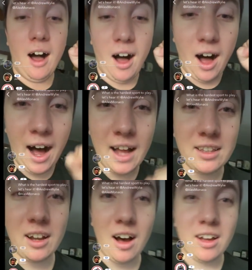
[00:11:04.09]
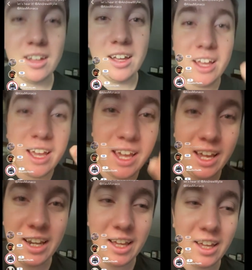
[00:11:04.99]
Hot dog
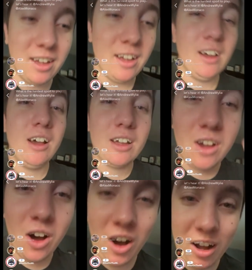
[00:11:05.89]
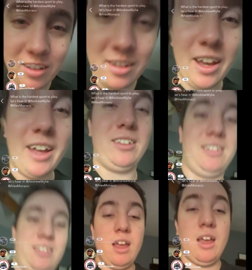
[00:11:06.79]
eating
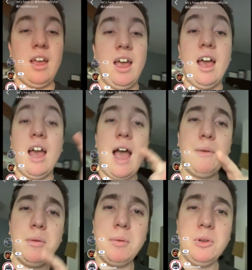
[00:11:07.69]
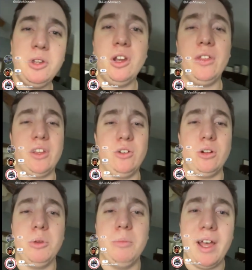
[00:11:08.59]
contests. How many people do you know that can
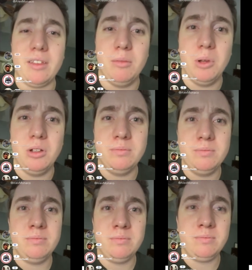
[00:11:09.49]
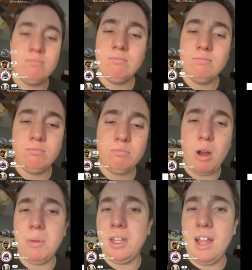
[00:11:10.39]
dribble a basketball?
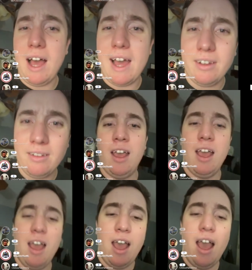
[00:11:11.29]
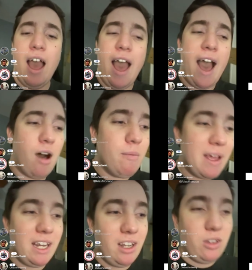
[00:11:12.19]
Probably a lot. How
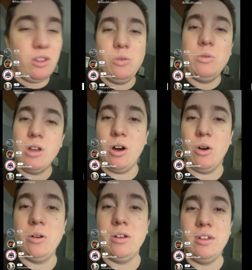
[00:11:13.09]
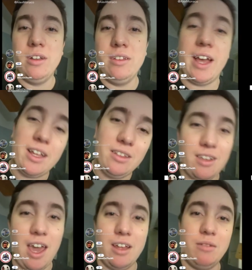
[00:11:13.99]
many do you know that can
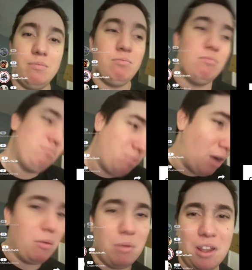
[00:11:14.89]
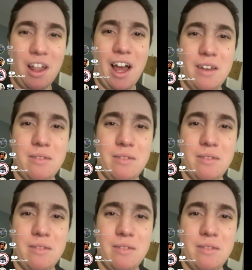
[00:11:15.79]
skate? Probably a lot.